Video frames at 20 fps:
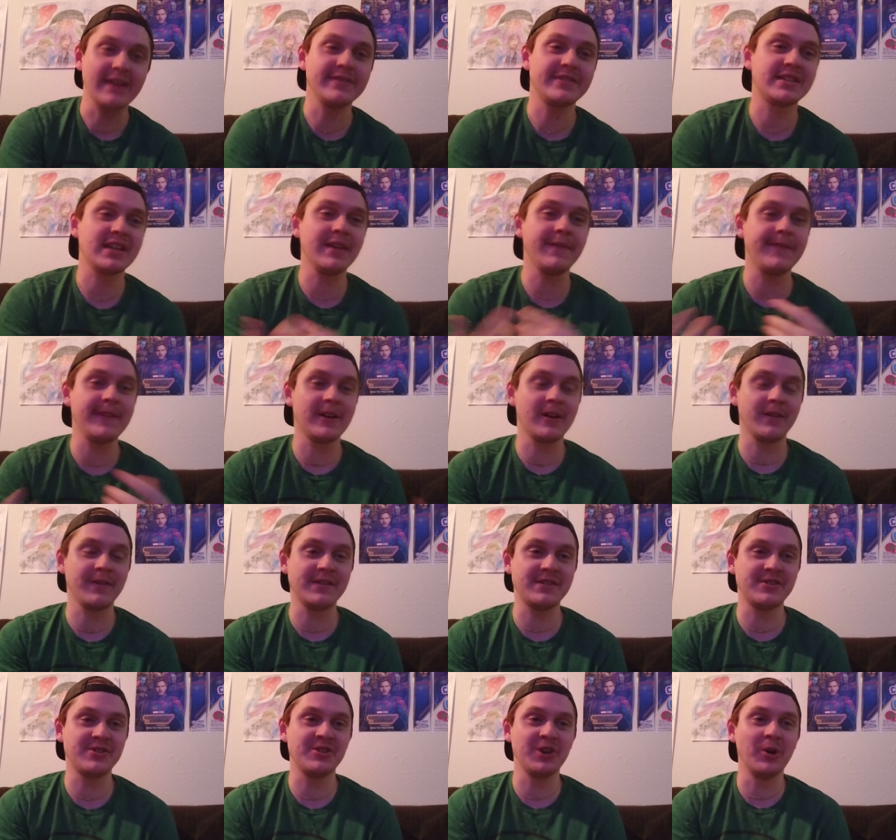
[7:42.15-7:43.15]
obviously, if you hear
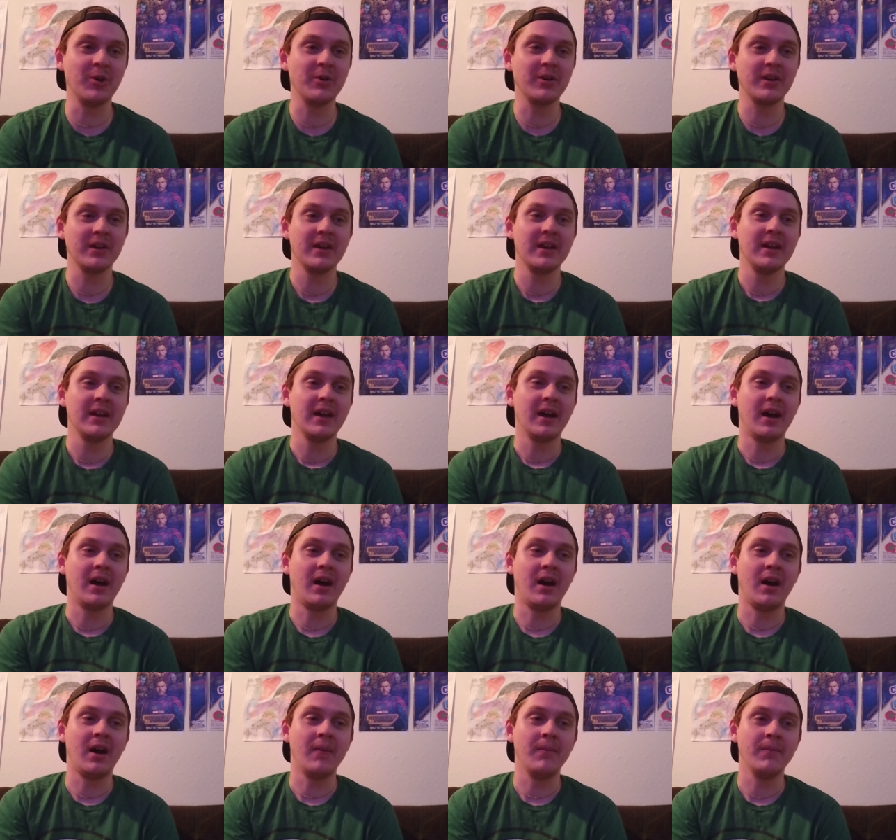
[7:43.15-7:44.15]
this joke,
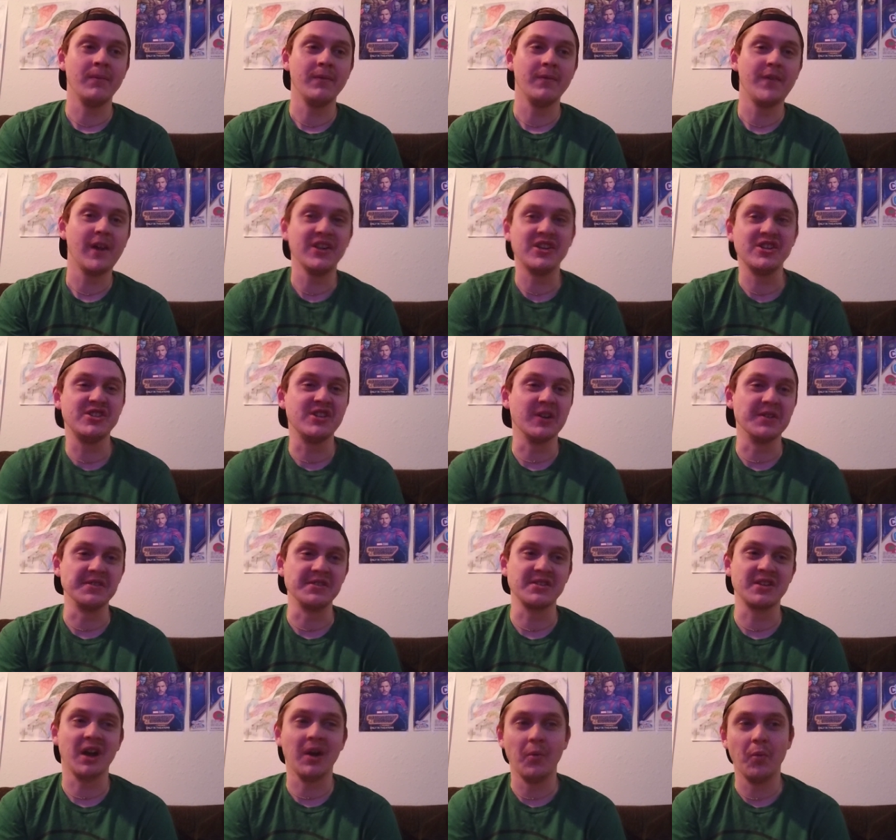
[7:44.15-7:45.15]
um, VeggieTales
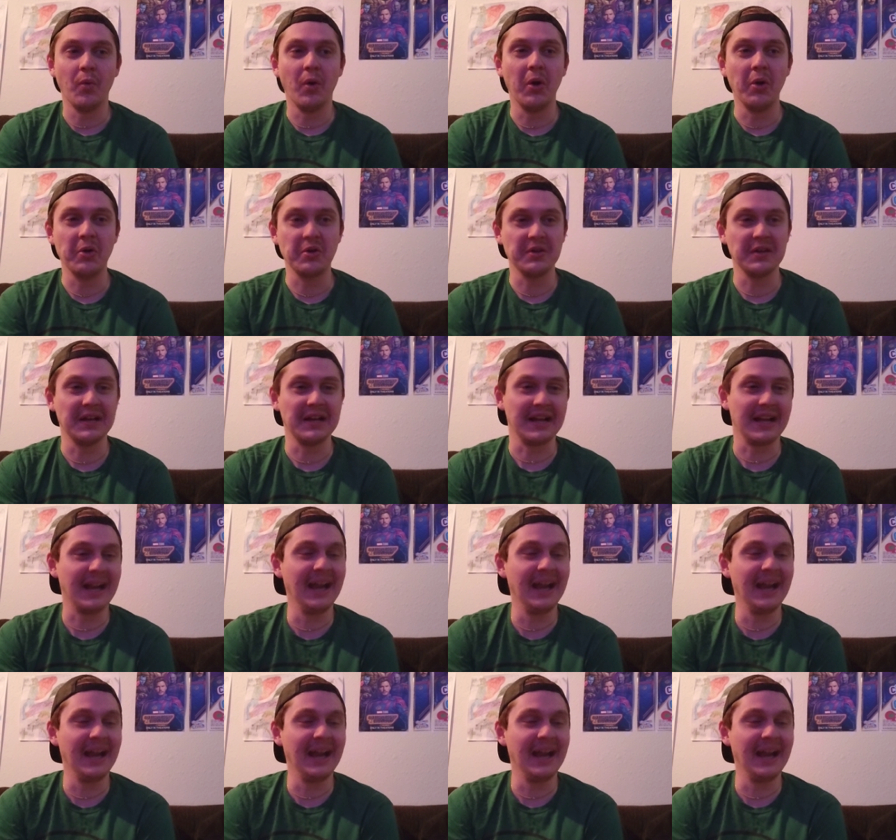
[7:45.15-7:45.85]
has gone woke. Like